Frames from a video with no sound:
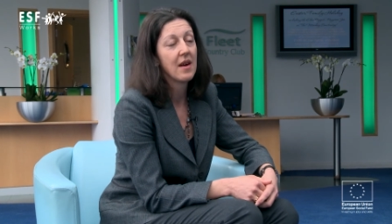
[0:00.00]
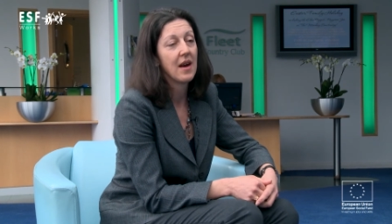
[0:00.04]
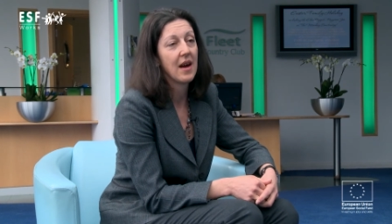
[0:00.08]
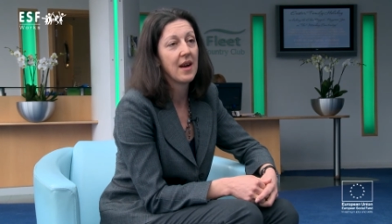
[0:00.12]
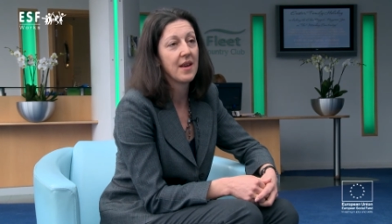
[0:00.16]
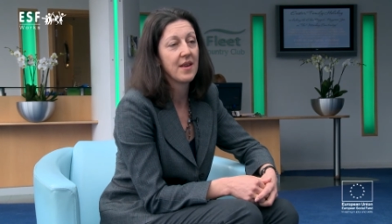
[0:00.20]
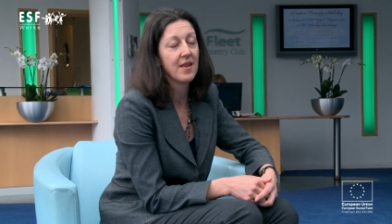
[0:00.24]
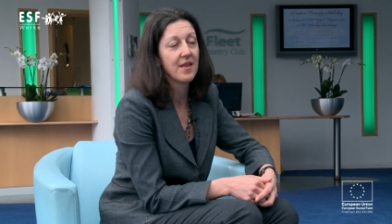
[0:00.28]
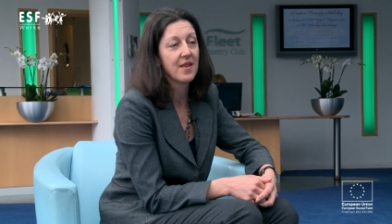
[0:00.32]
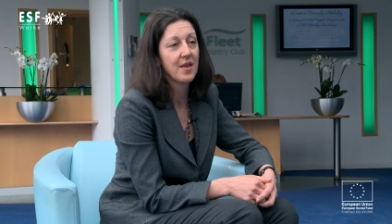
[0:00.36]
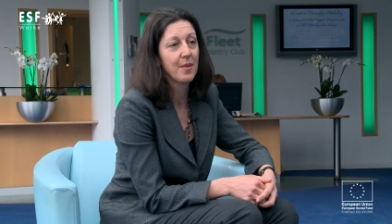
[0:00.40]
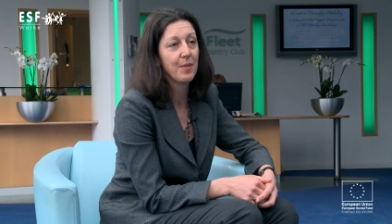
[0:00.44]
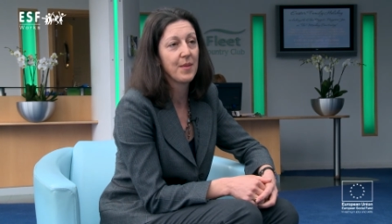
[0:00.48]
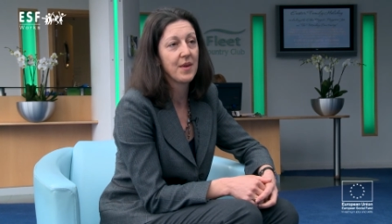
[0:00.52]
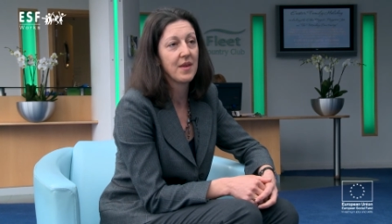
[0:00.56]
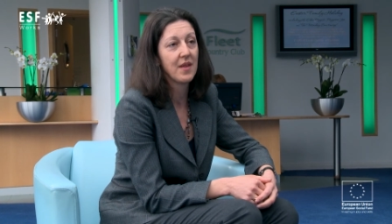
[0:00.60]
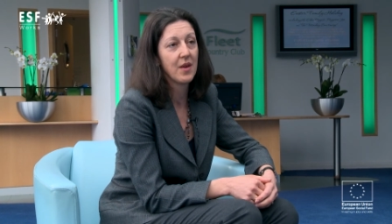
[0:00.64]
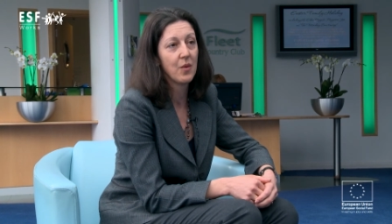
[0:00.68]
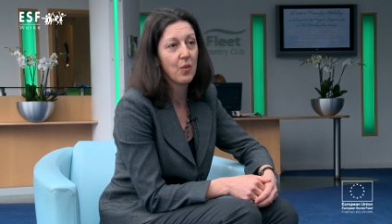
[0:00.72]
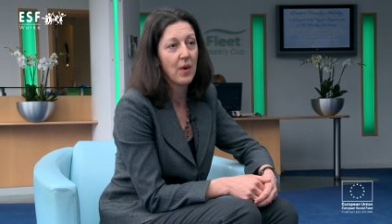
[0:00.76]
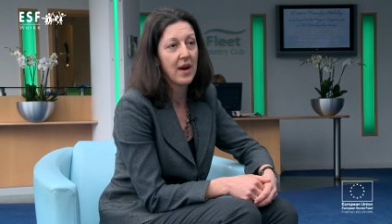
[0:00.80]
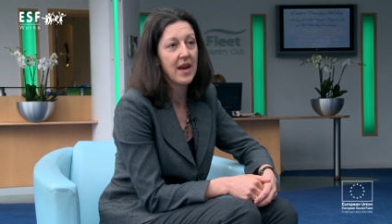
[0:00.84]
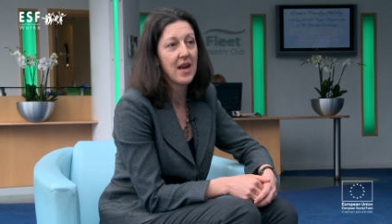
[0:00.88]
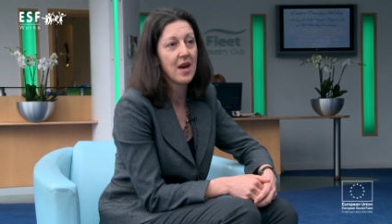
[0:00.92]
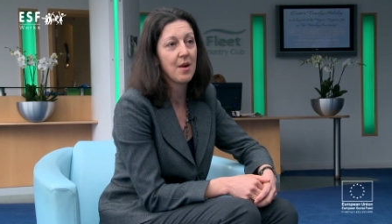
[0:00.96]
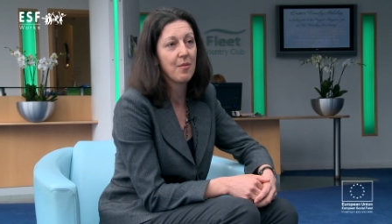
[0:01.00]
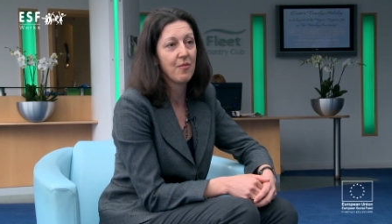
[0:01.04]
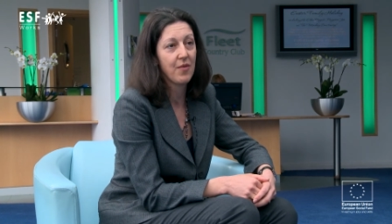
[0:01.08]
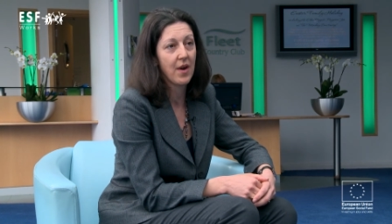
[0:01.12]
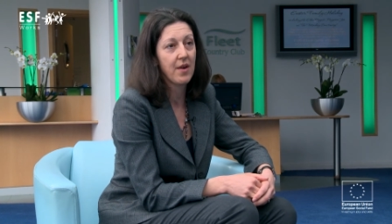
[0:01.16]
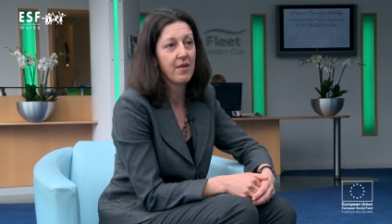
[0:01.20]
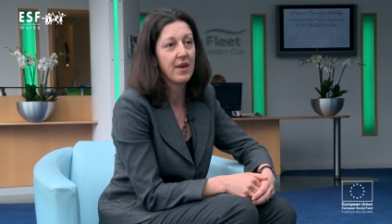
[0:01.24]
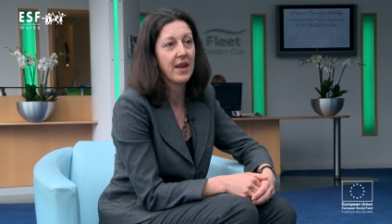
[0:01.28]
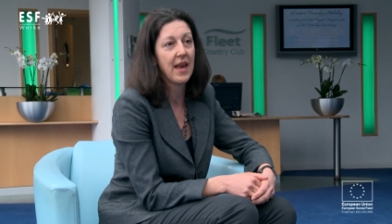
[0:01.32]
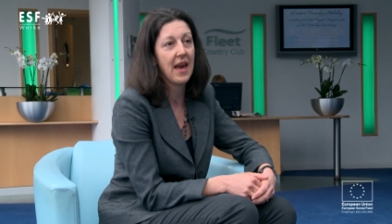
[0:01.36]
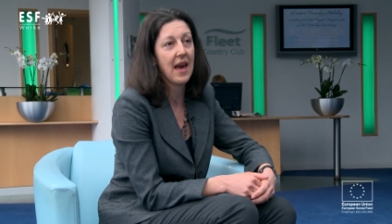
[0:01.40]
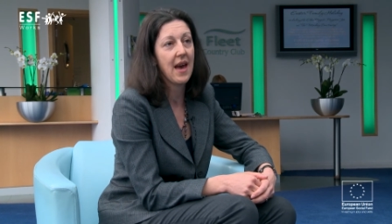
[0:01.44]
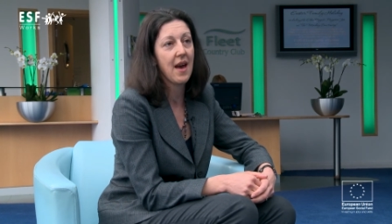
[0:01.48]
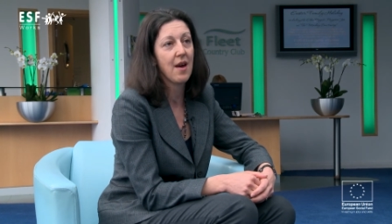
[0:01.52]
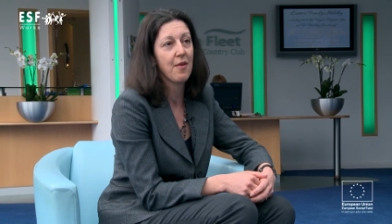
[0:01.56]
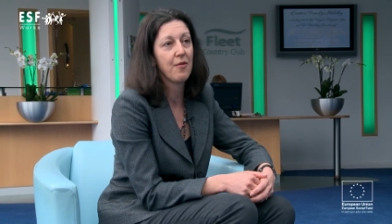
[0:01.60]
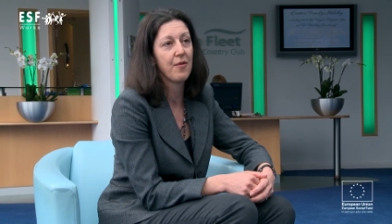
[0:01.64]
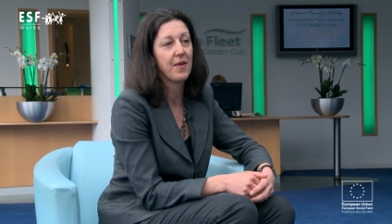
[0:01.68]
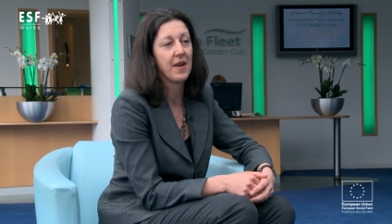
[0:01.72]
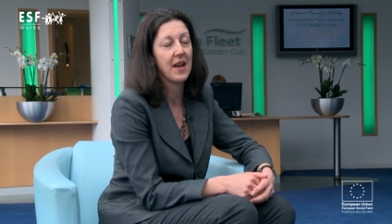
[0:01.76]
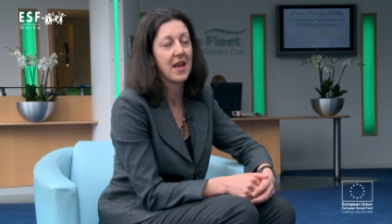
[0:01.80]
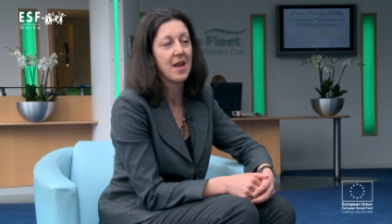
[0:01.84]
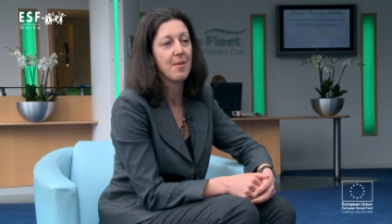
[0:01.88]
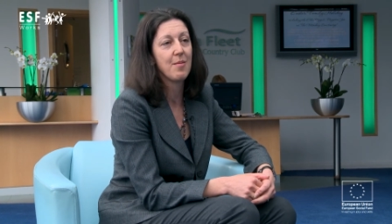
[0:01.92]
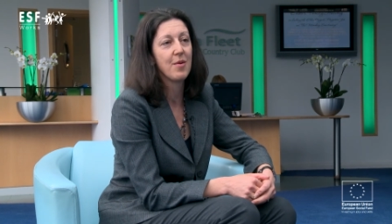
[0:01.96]
And it's something they weigh up very
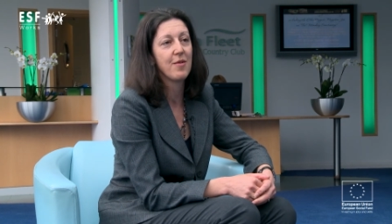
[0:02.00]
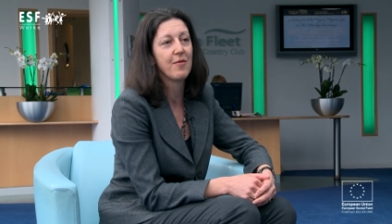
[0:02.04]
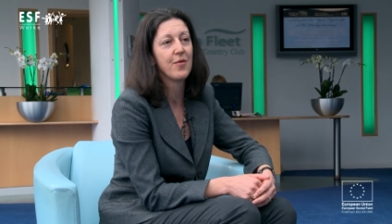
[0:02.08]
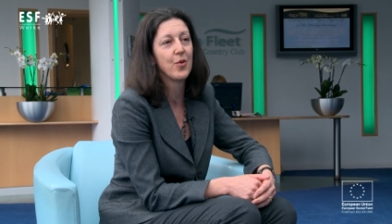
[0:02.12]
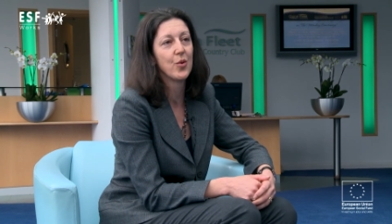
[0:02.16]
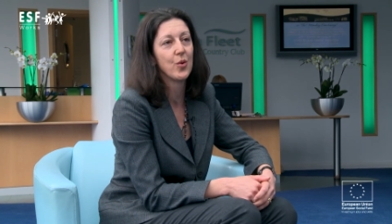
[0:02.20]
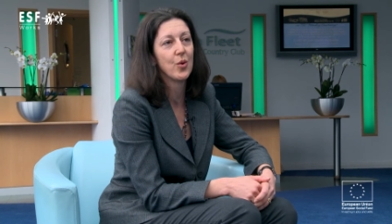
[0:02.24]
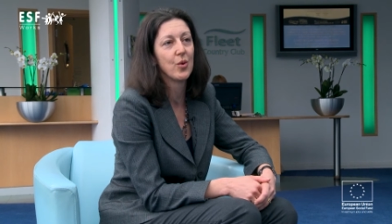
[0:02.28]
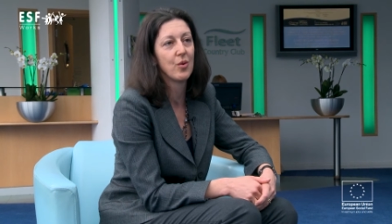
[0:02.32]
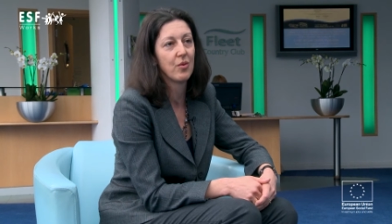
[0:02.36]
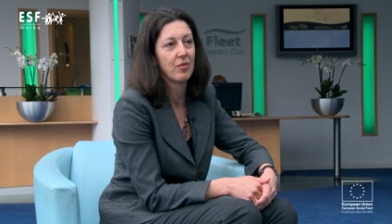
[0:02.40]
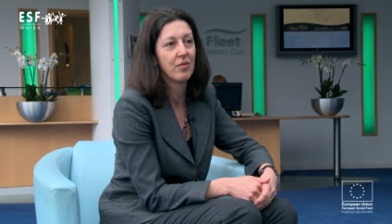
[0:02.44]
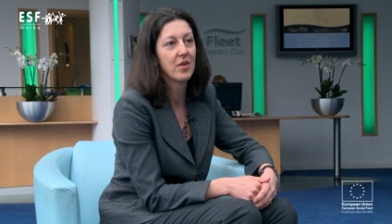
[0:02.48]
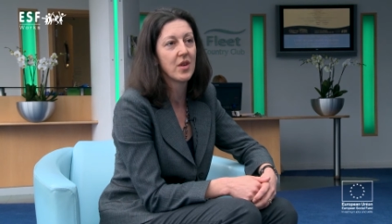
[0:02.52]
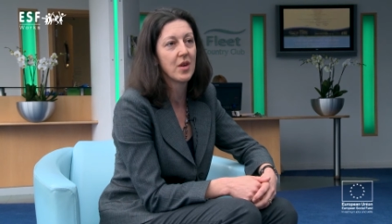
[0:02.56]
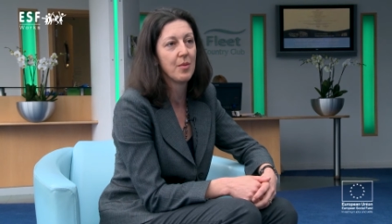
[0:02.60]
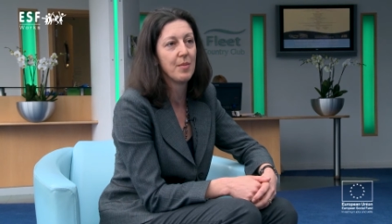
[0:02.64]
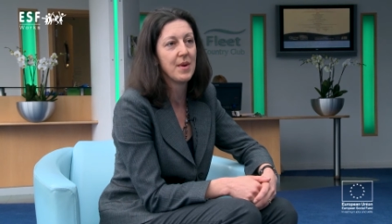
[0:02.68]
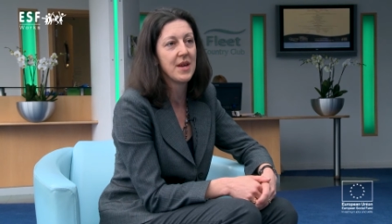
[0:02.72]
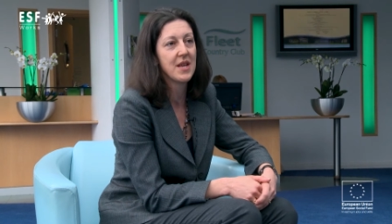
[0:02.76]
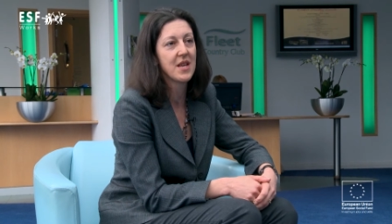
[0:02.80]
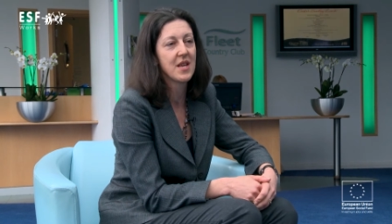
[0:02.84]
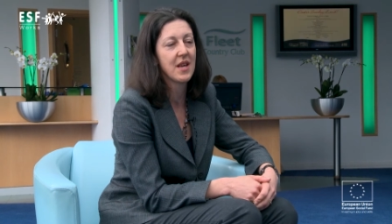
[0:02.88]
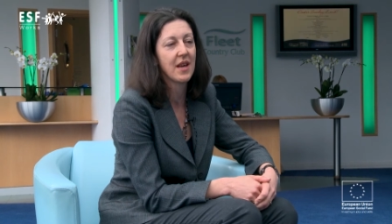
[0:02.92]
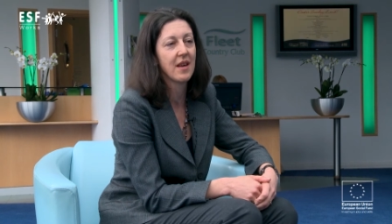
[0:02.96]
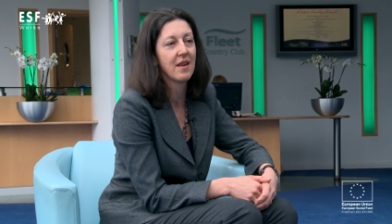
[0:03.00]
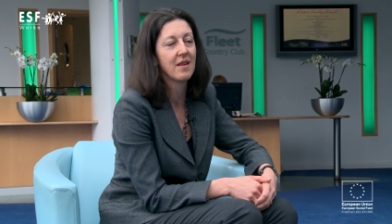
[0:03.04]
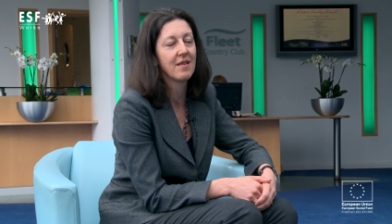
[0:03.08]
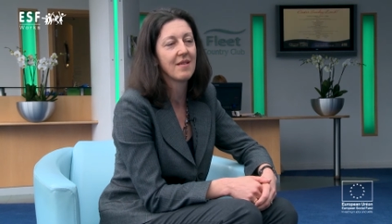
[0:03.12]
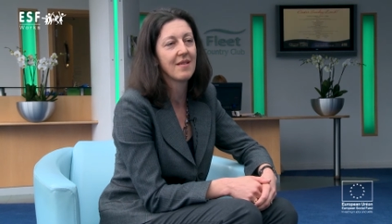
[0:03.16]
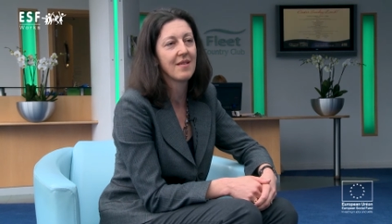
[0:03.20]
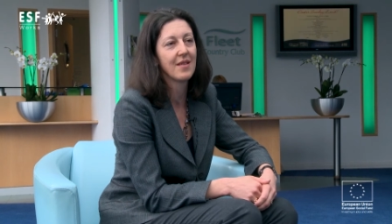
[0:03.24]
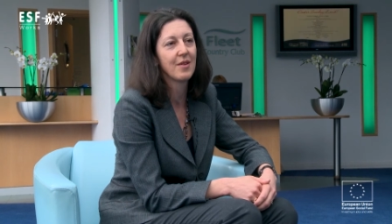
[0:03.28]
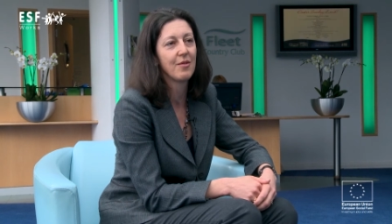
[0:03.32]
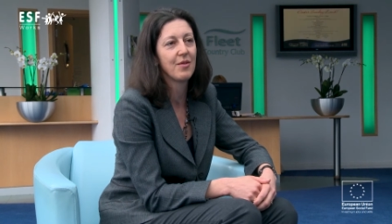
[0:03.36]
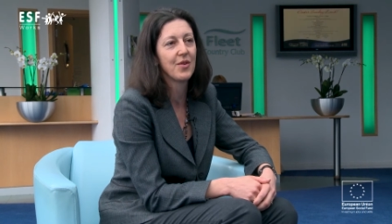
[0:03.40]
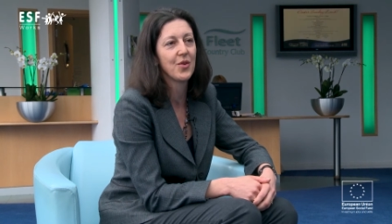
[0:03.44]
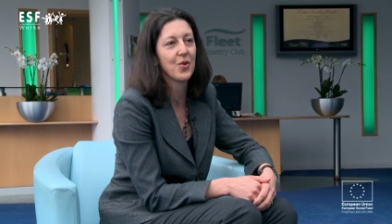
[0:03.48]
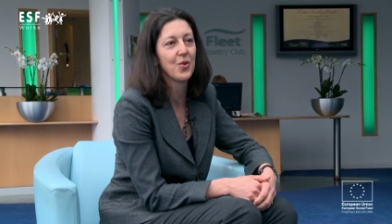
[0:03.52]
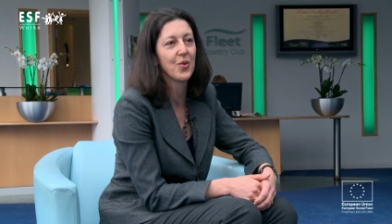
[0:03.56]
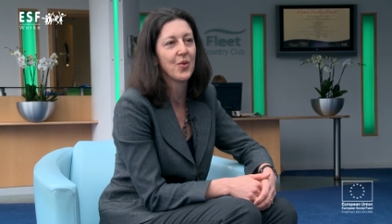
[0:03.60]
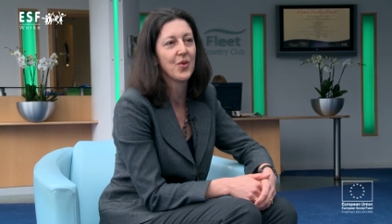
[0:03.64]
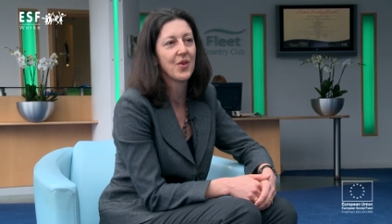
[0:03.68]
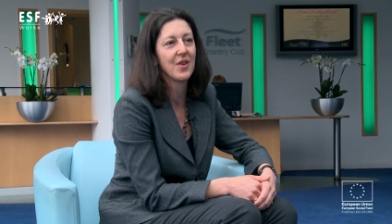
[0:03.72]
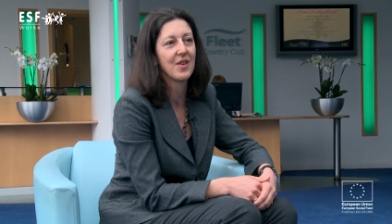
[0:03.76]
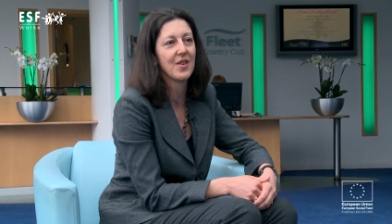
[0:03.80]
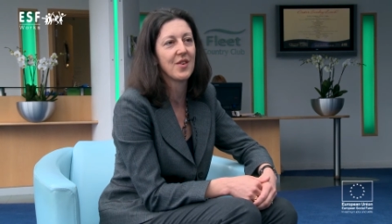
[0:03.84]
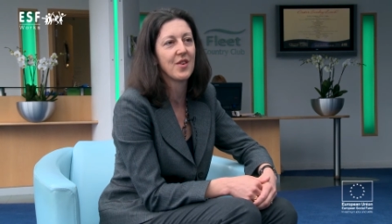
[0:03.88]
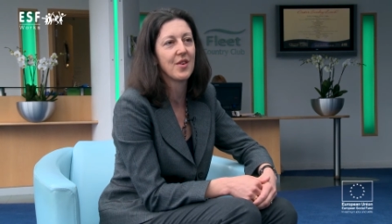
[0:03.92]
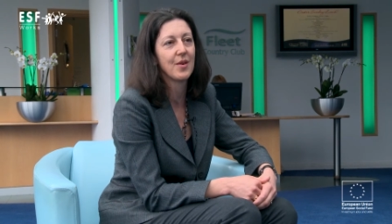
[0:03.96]
carefully before committing the
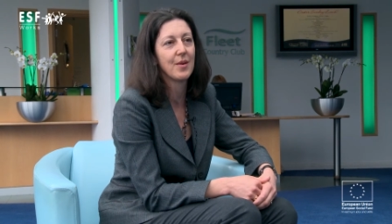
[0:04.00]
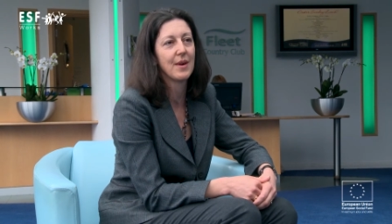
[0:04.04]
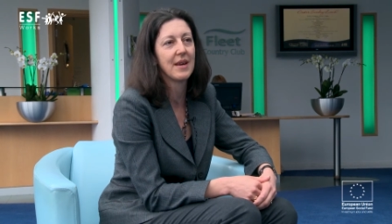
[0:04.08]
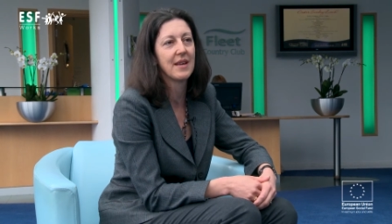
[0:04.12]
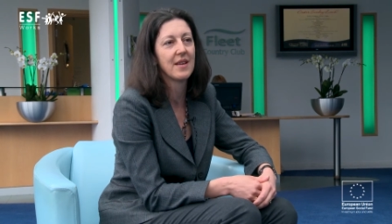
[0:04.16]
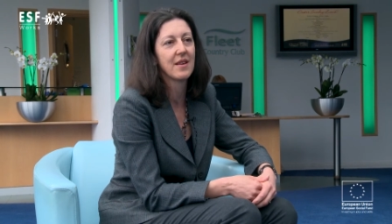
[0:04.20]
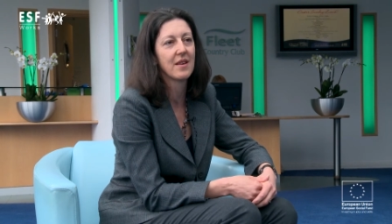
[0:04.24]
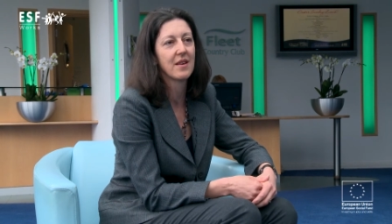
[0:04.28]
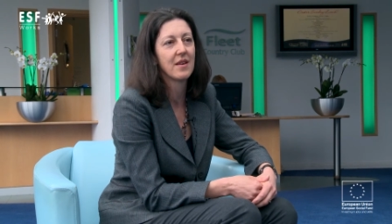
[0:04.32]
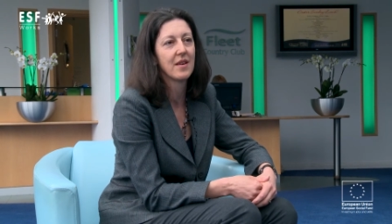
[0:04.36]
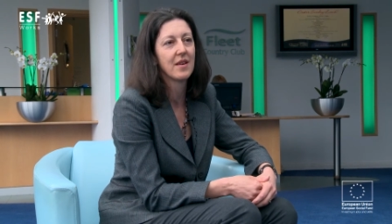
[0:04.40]
resources to it.